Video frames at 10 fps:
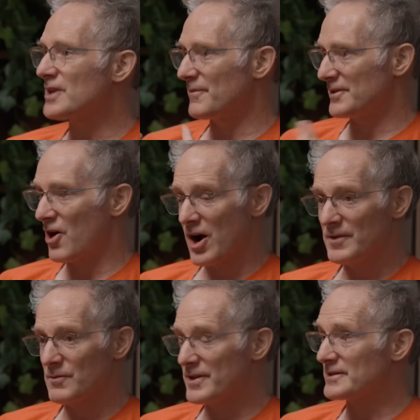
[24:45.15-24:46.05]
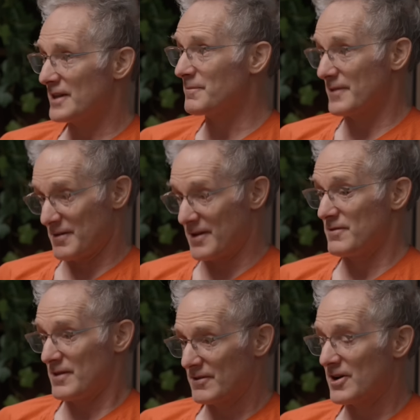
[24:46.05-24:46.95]
yourself into harmony with Islam,
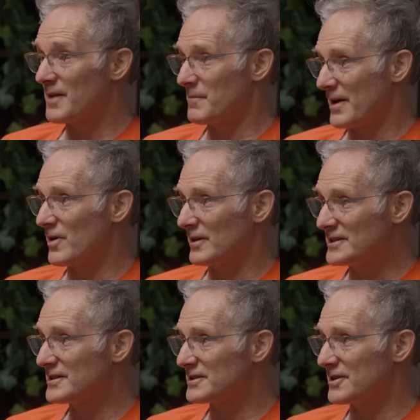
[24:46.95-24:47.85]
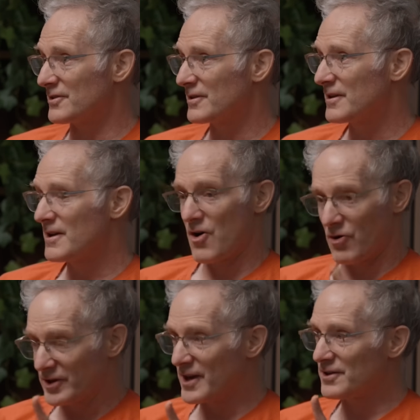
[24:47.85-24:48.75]
God might well listen to you,
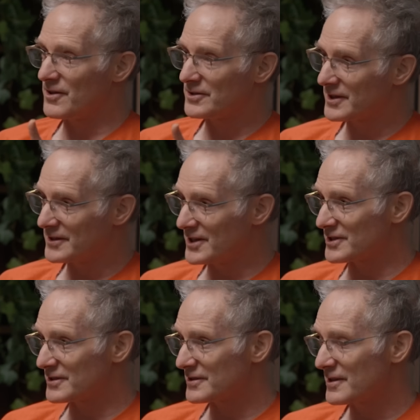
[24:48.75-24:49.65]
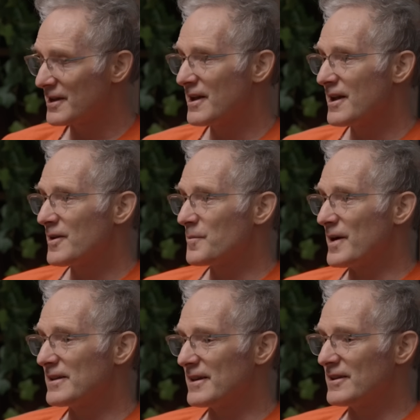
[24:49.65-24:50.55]
only under those conditions.
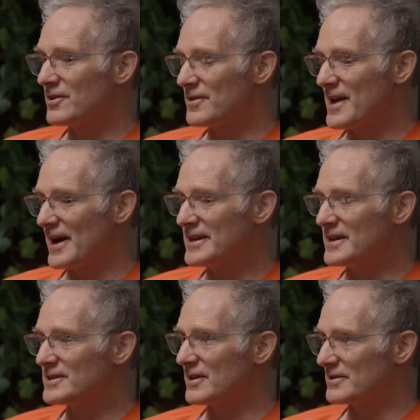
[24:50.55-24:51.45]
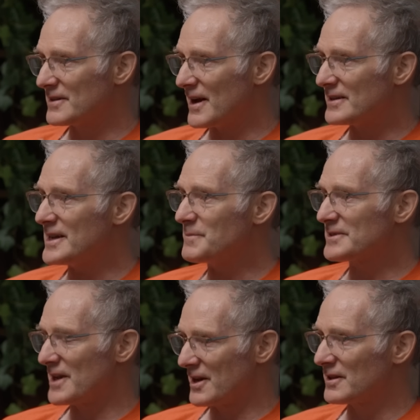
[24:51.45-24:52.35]
But the idea is a deep
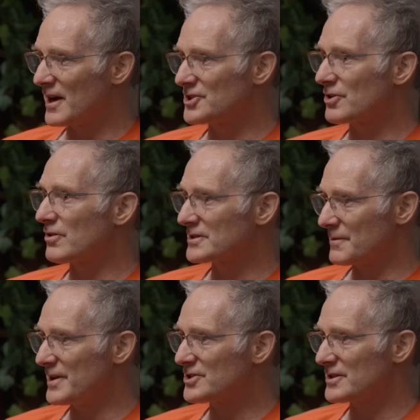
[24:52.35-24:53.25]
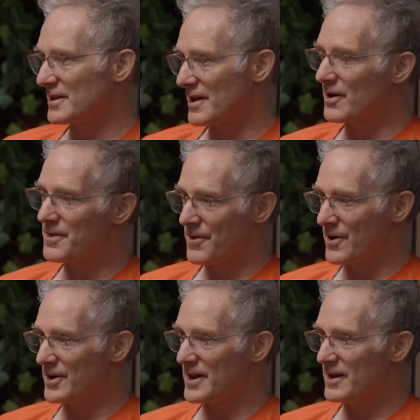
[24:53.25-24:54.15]
psychological submission to their
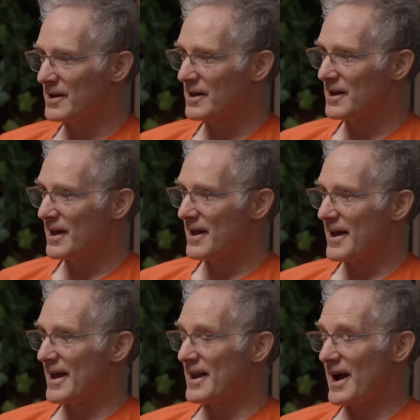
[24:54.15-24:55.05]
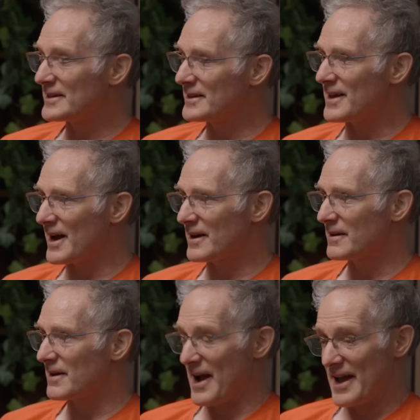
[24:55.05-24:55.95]
authority. And I did that.
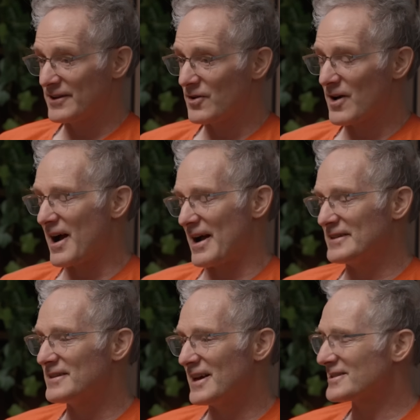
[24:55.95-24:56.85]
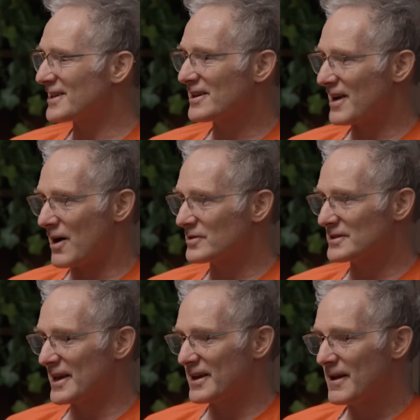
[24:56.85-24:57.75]
I did that I
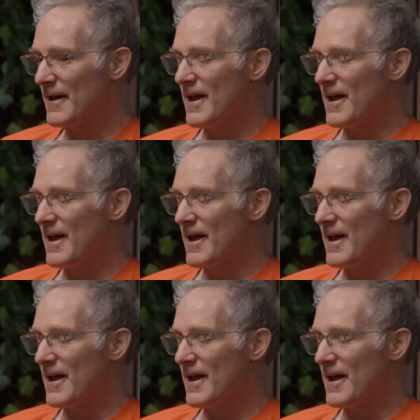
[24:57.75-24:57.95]
was like